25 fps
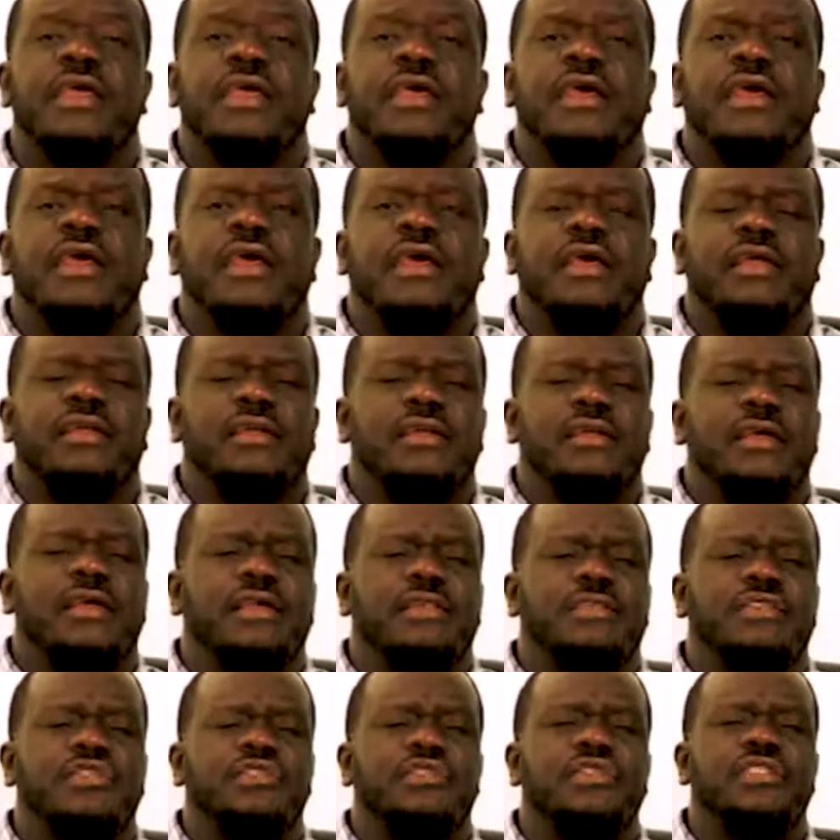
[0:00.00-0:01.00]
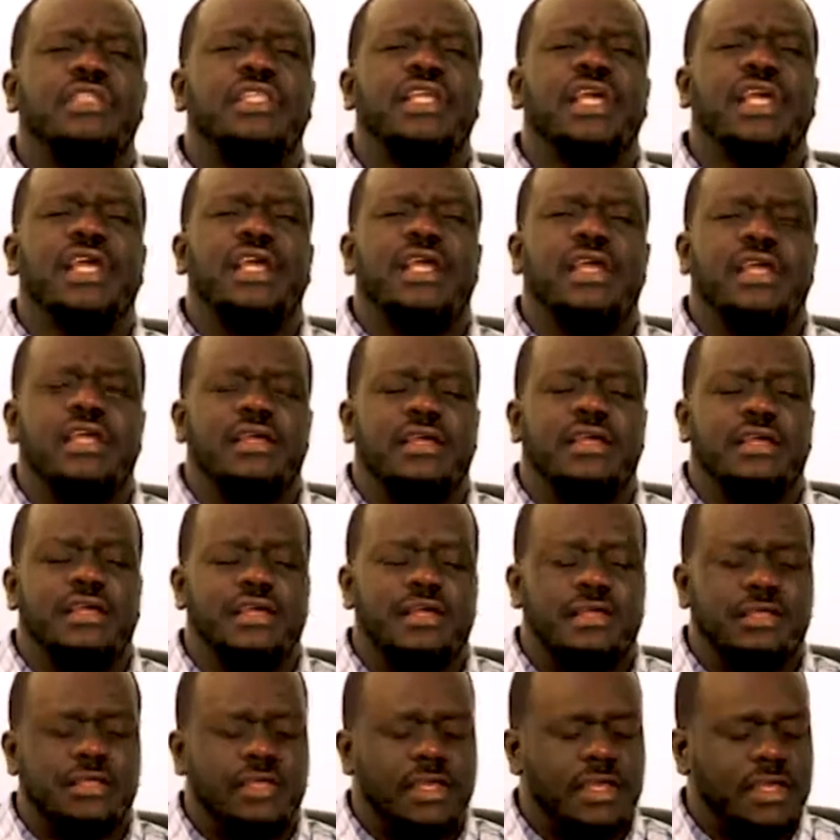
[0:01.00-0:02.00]
And, and today,
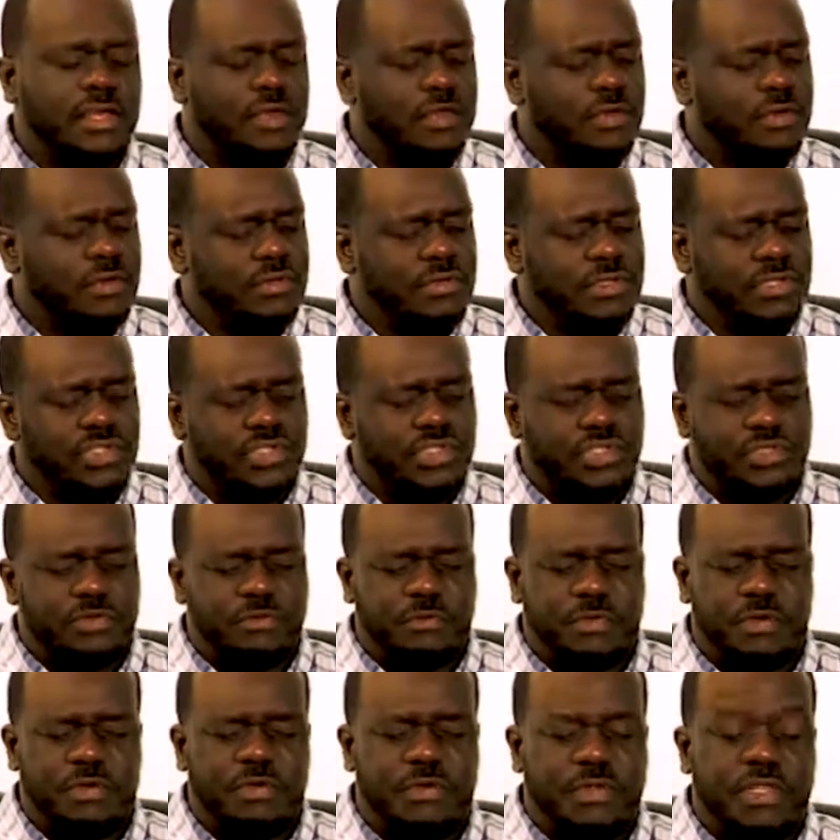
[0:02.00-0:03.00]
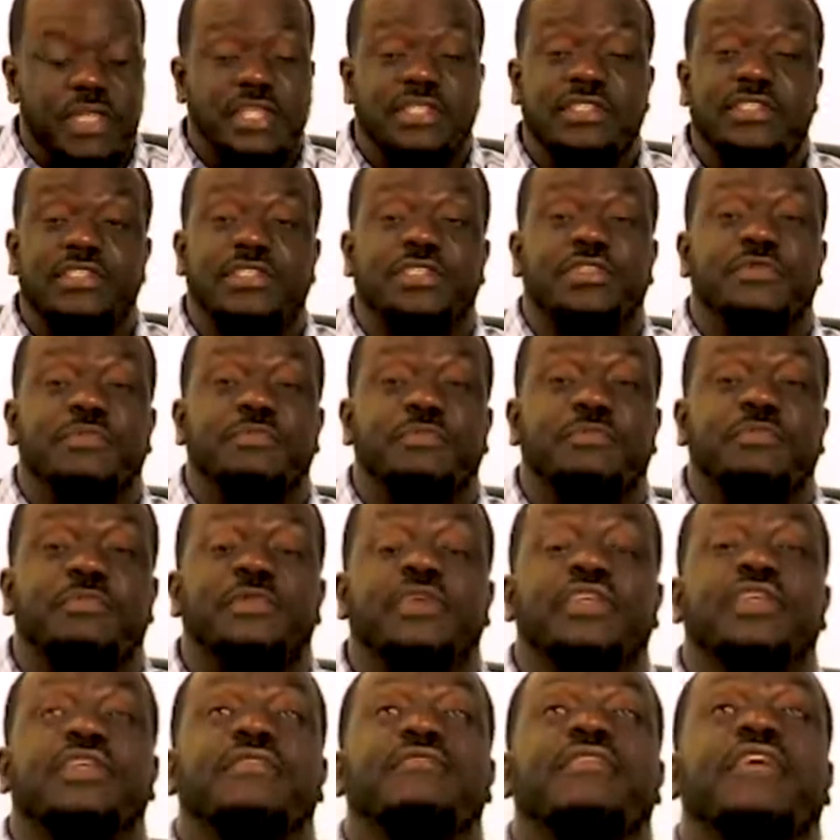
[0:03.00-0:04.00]
thank you, Holy Spirit. Let's just
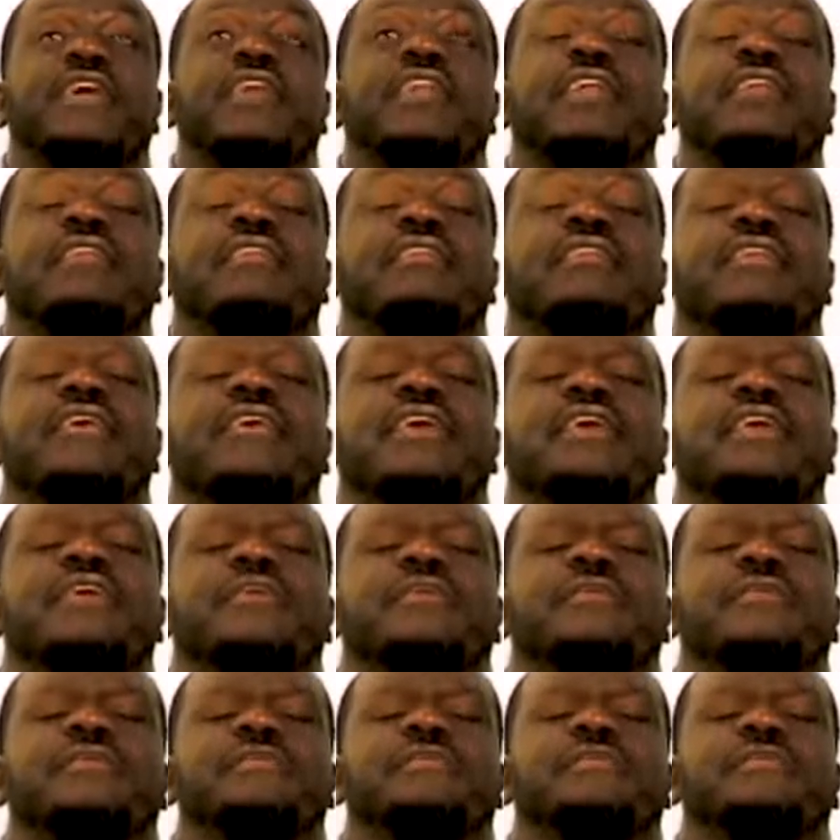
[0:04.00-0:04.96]
pray. Father, thank you.